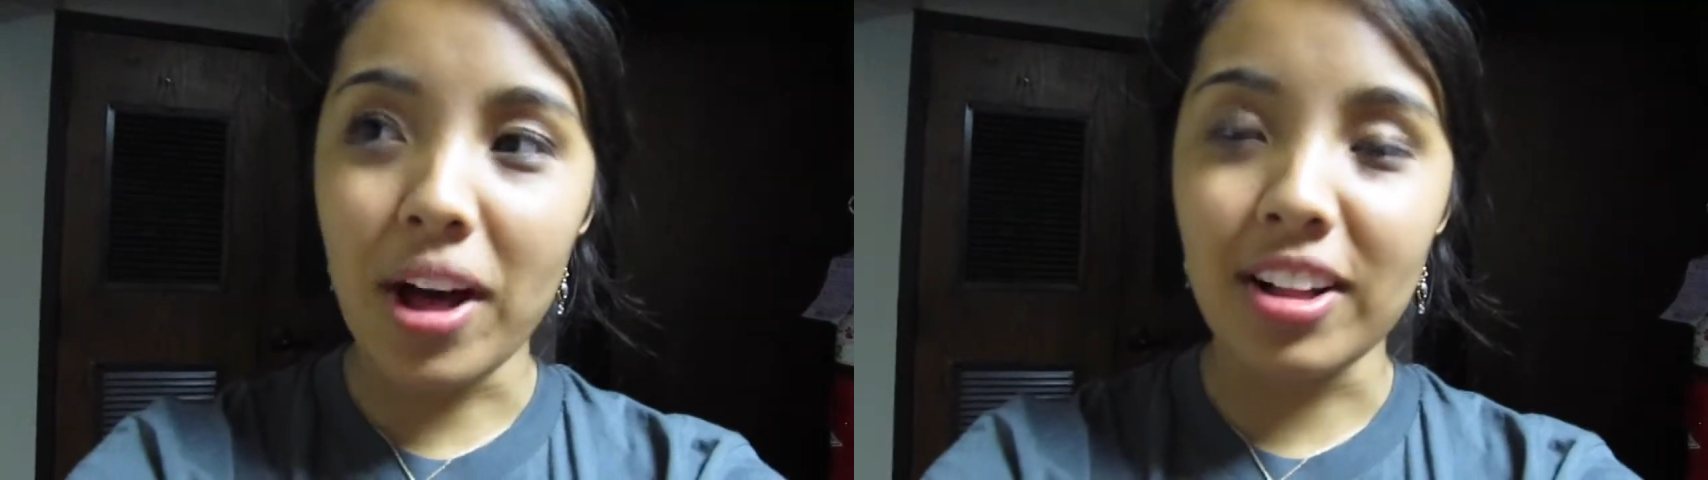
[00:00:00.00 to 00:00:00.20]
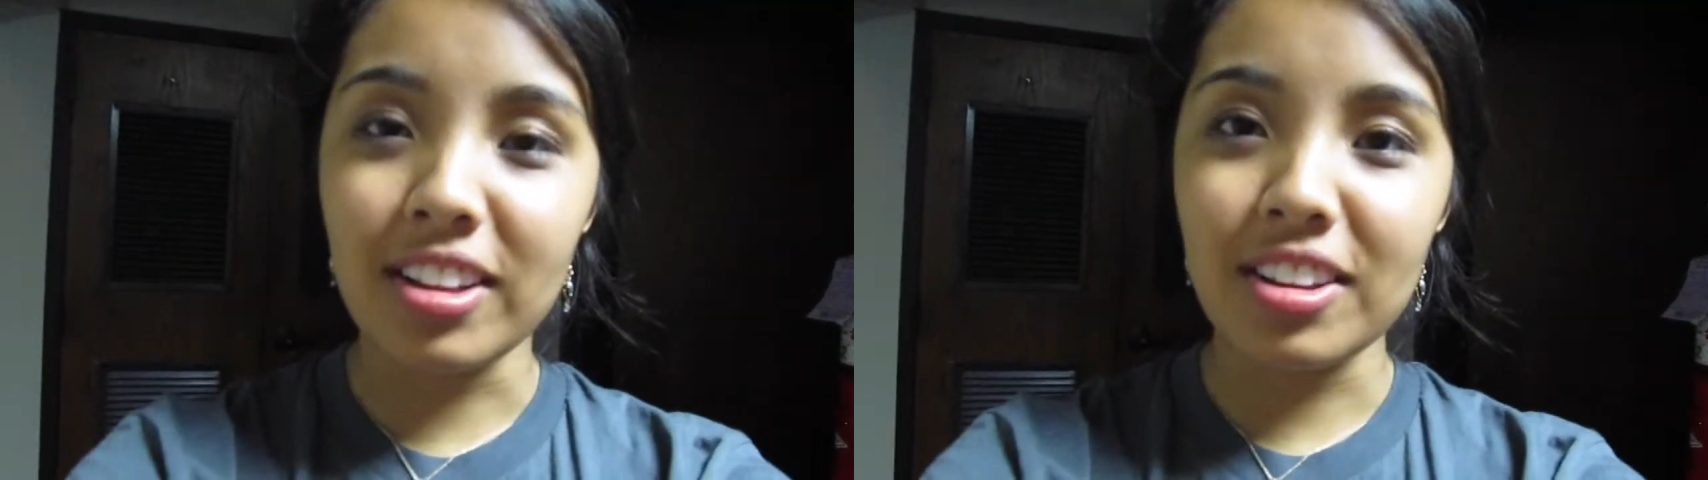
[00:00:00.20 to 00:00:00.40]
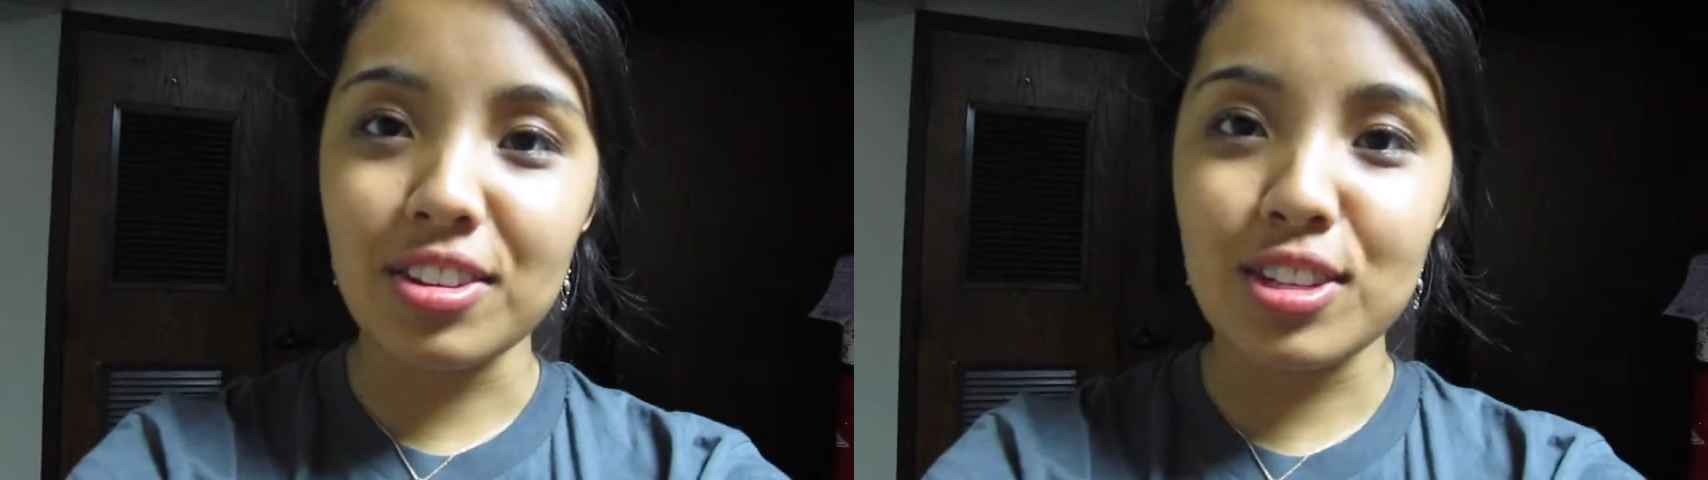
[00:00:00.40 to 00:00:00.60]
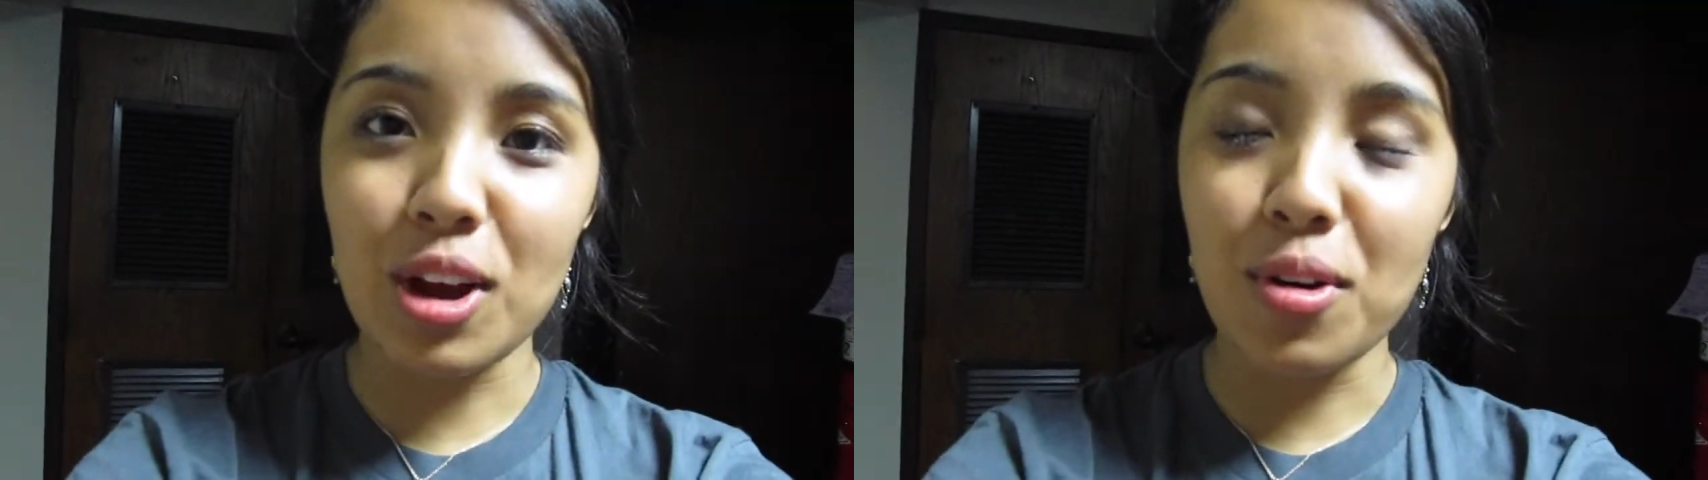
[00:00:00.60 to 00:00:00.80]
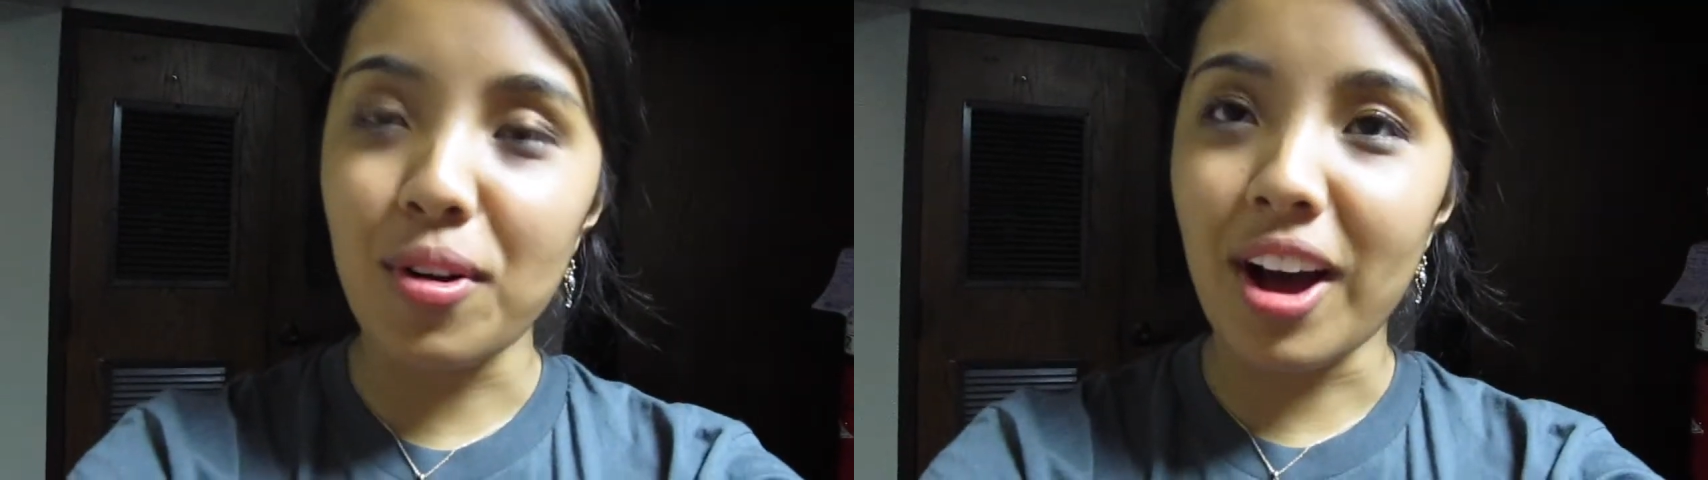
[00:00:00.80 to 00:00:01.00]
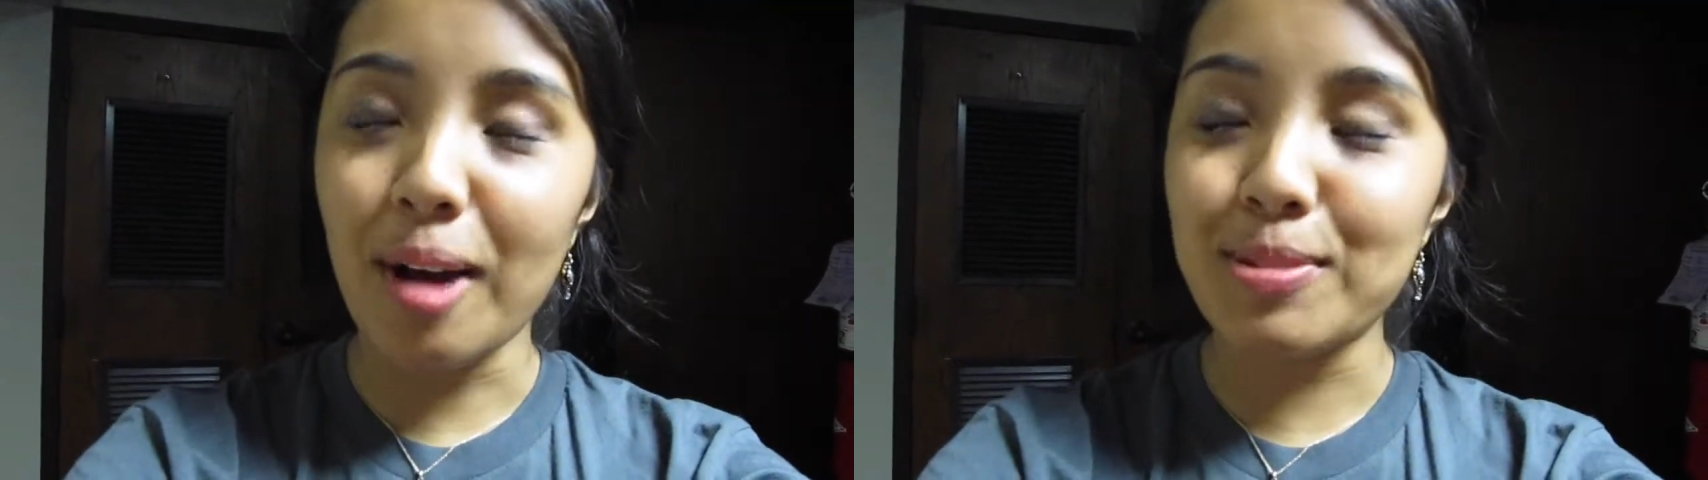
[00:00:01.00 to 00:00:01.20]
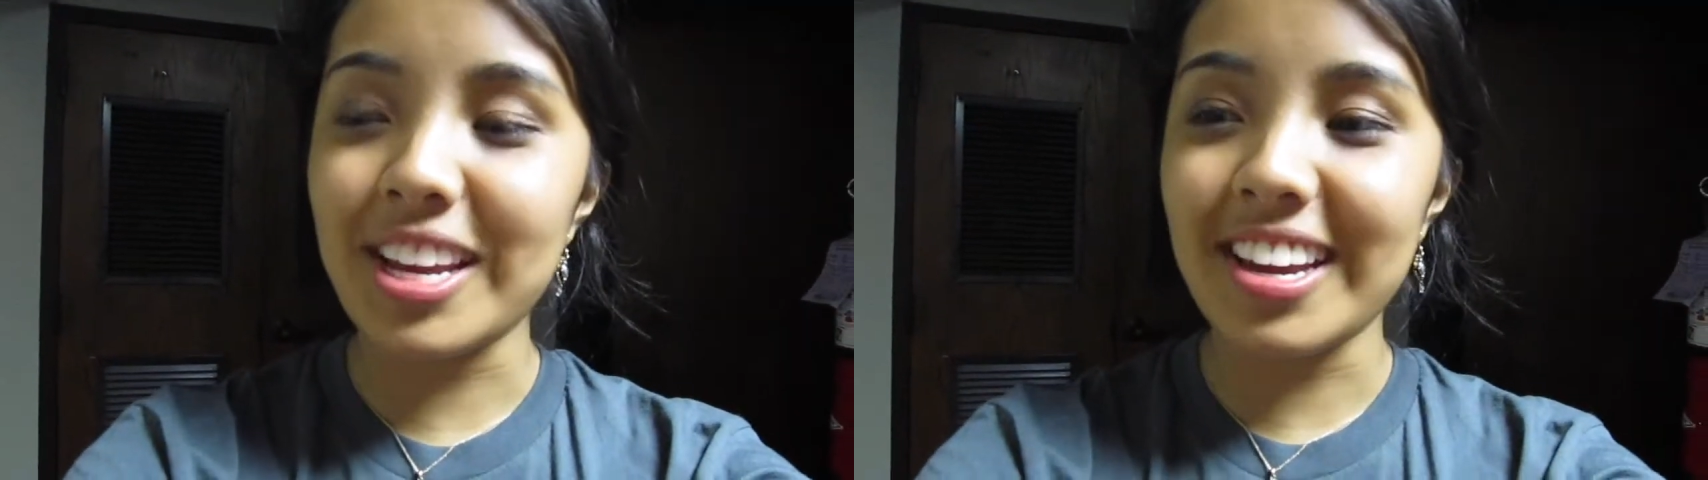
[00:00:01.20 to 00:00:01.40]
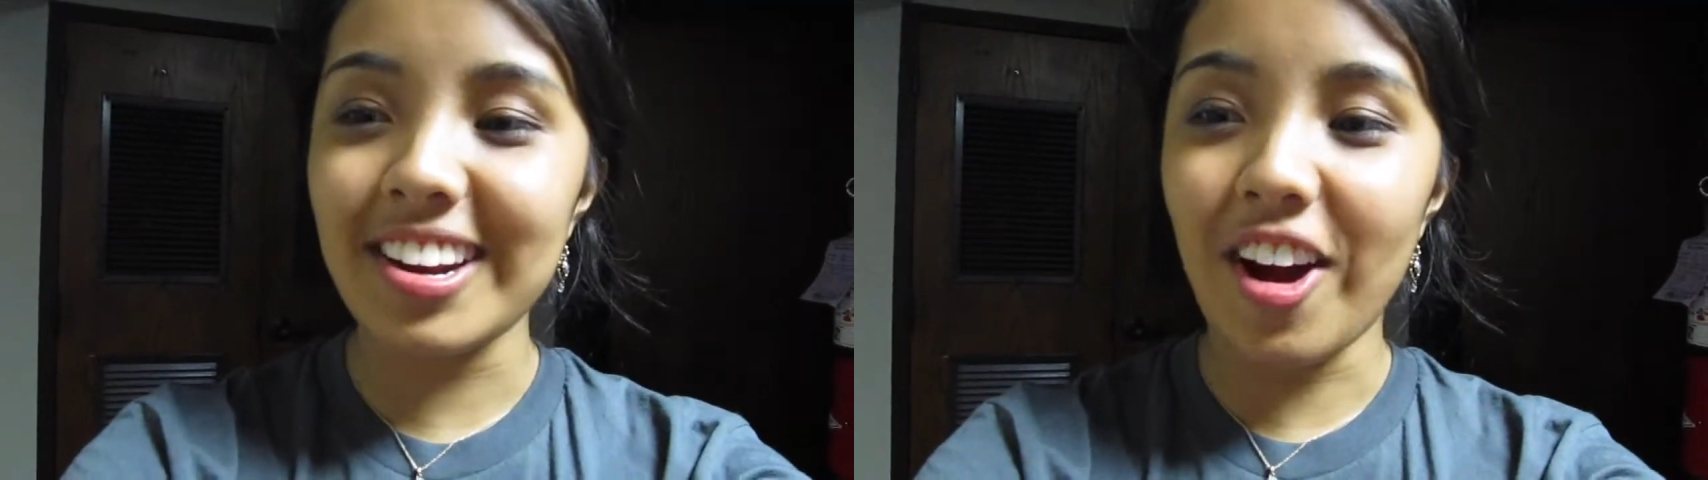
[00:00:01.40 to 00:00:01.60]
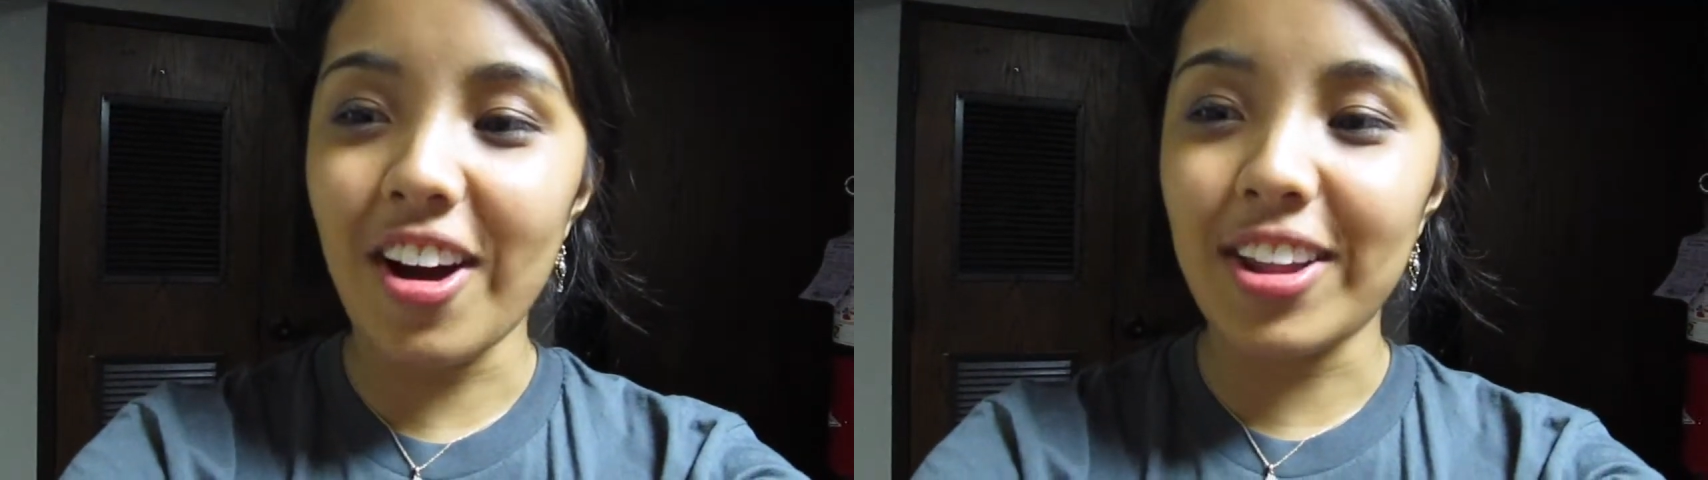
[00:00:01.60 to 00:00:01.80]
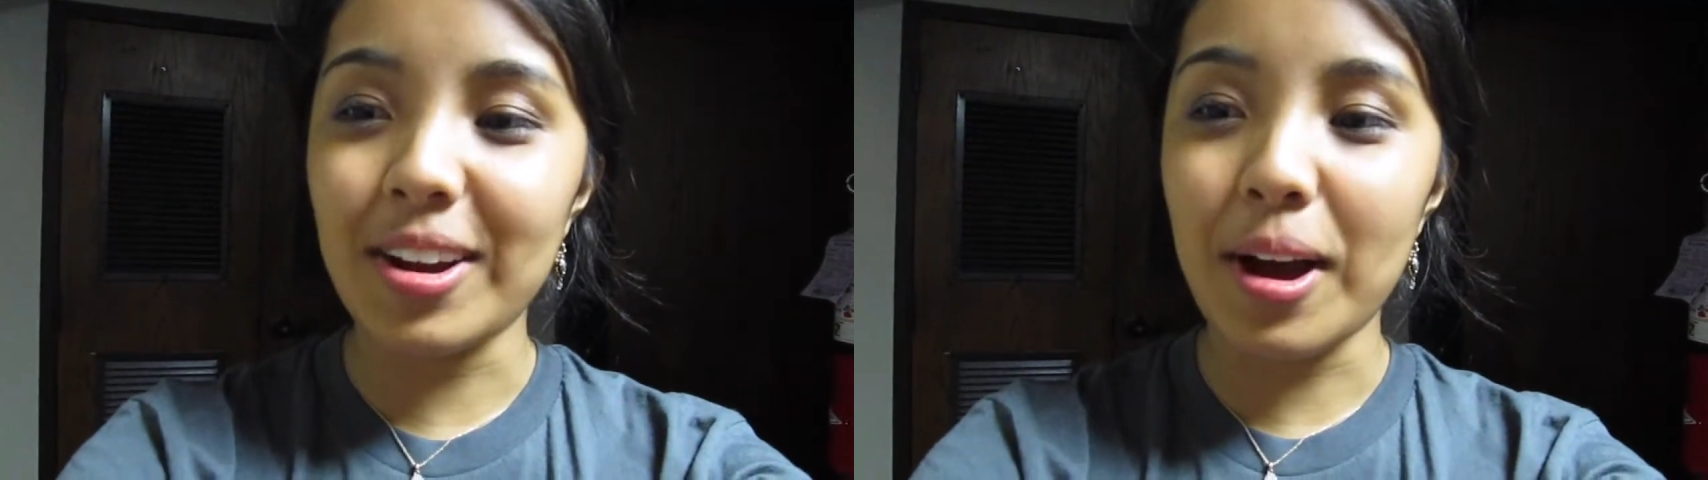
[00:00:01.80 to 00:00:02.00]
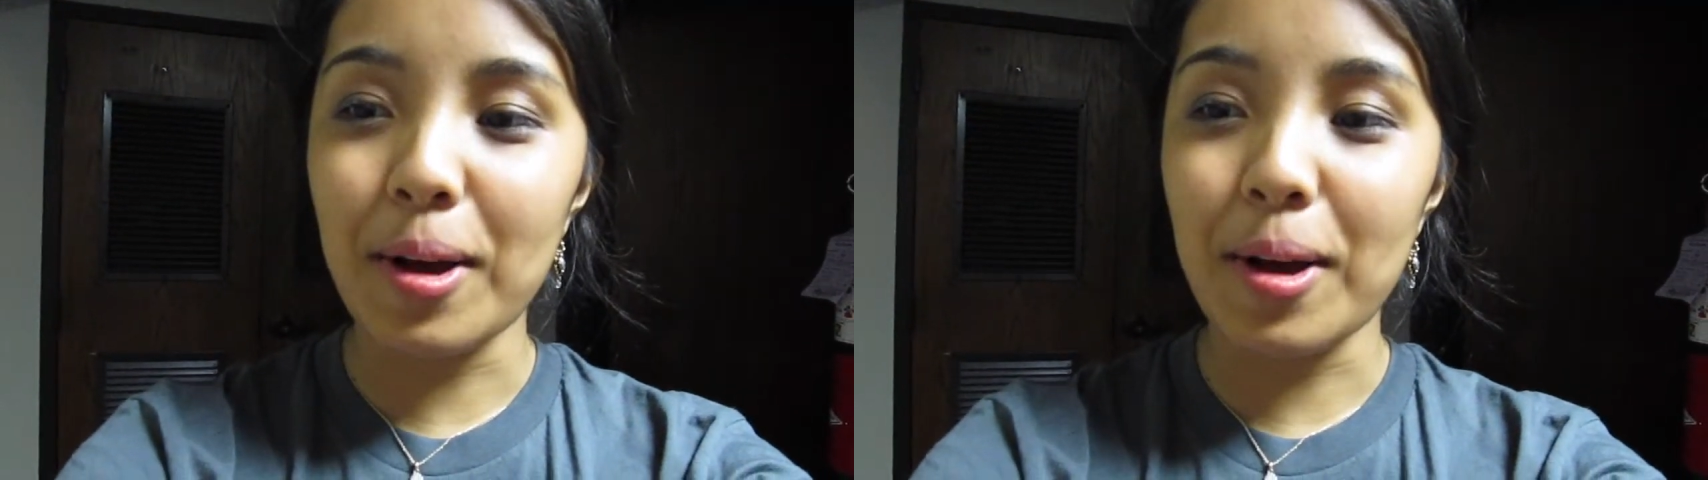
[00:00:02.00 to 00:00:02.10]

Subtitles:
Well, so update on